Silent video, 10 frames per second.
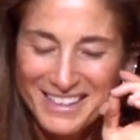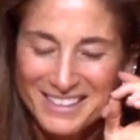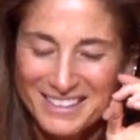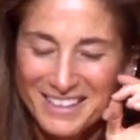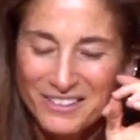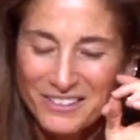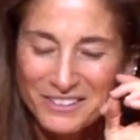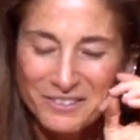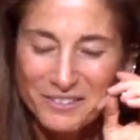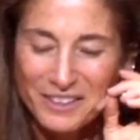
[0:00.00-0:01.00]
He said, I
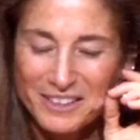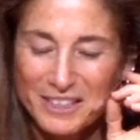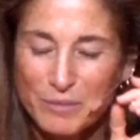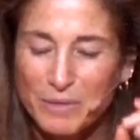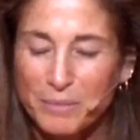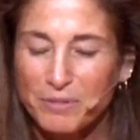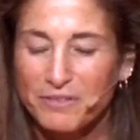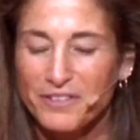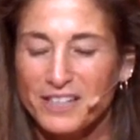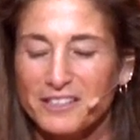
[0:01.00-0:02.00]
also realized that my
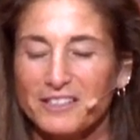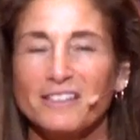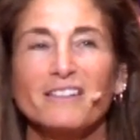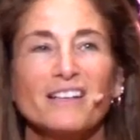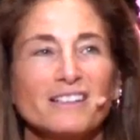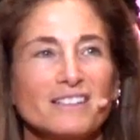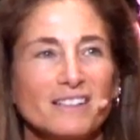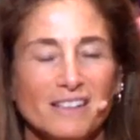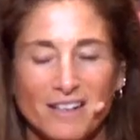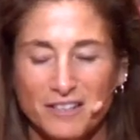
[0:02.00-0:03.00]
profession and that
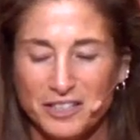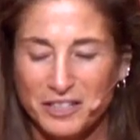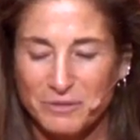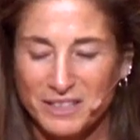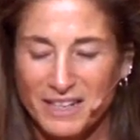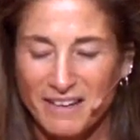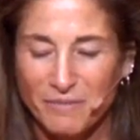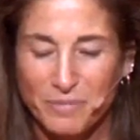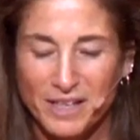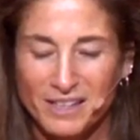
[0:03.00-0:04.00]
psychology was
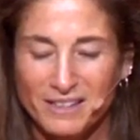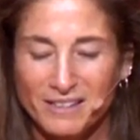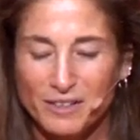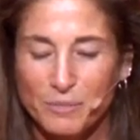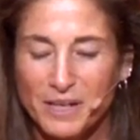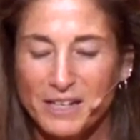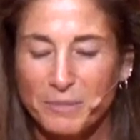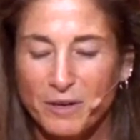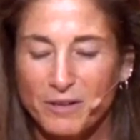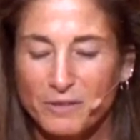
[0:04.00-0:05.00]
half-baked, that the
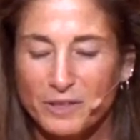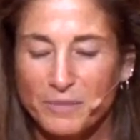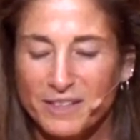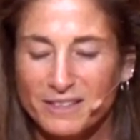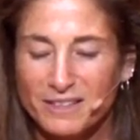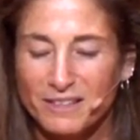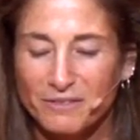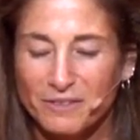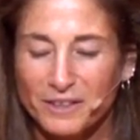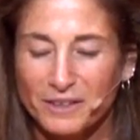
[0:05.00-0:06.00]
baked part was about
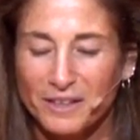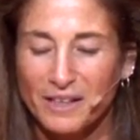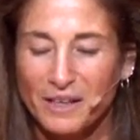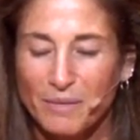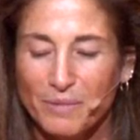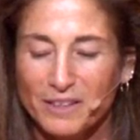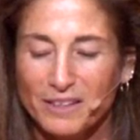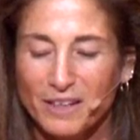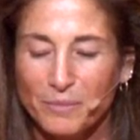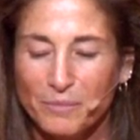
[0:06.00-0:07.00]
suffering, but
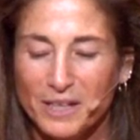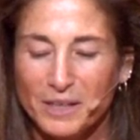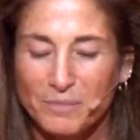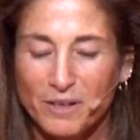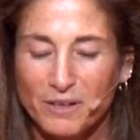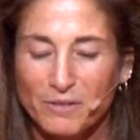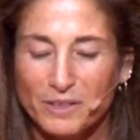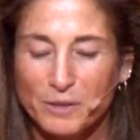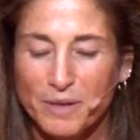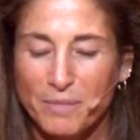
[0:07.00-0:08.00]
the unbaked part
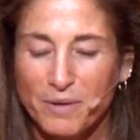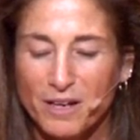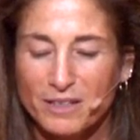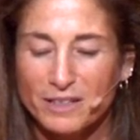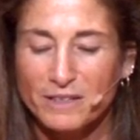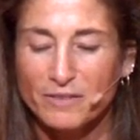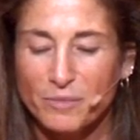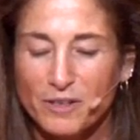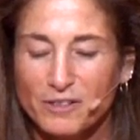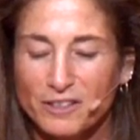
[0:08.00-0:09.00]
was about positive
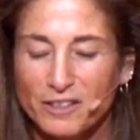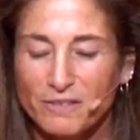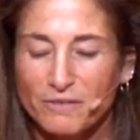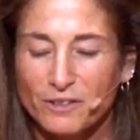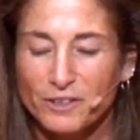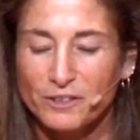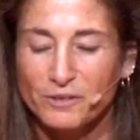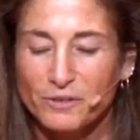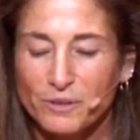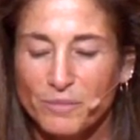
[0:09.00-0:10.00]
emotion and
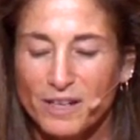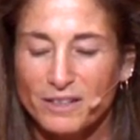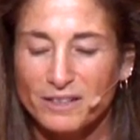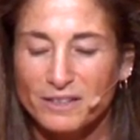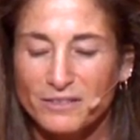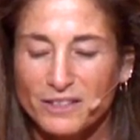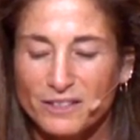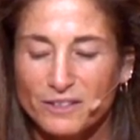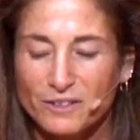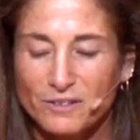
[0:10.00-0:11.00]
virtue and positive
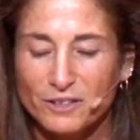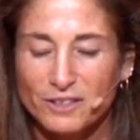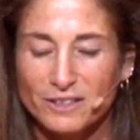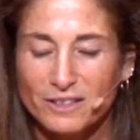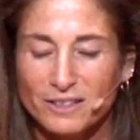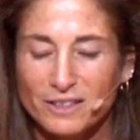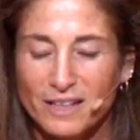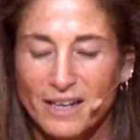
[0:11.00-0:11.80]
institutions.